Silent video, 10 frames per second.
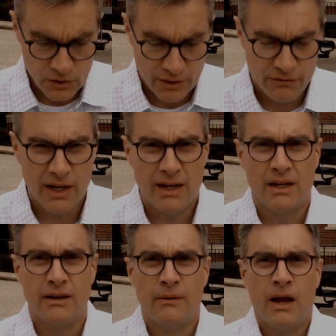And
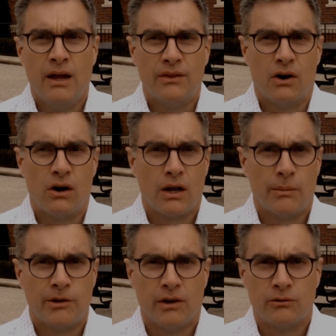finally, the hard
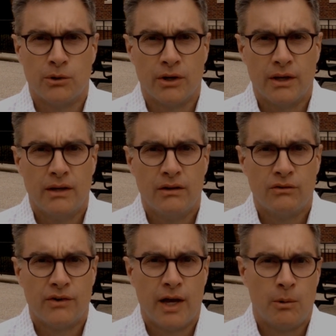copy textbook is
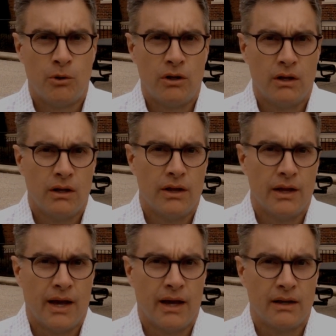available
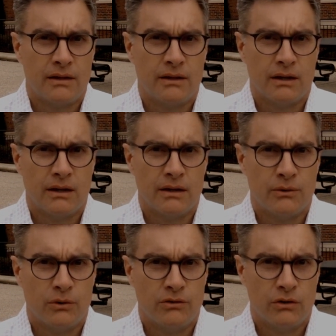at the
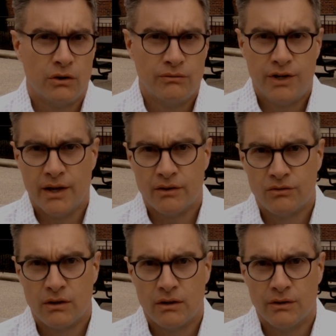reserve
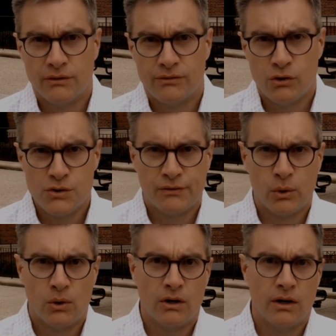desk on the first
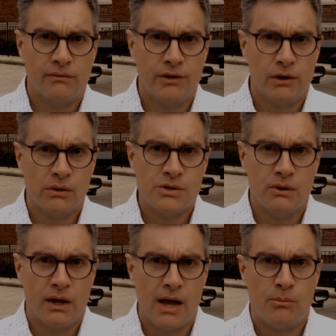floor of the OSU
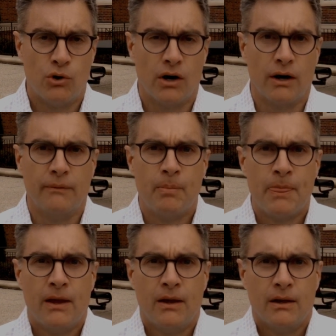library.
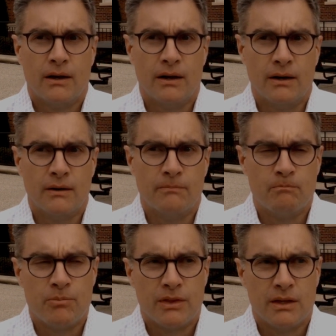
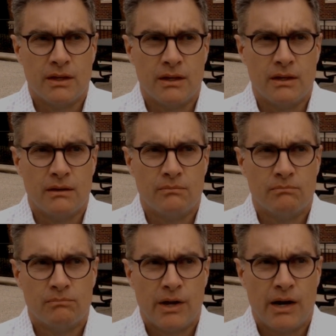The
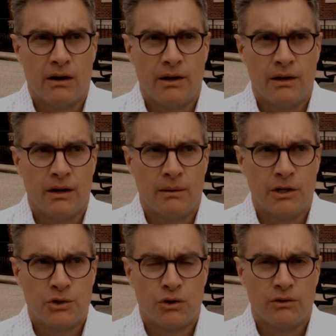area, I'm
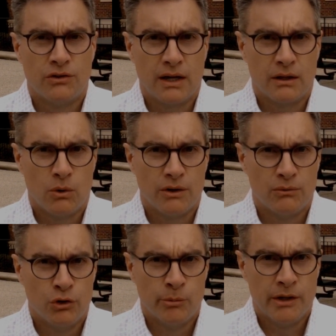not sure exactly what room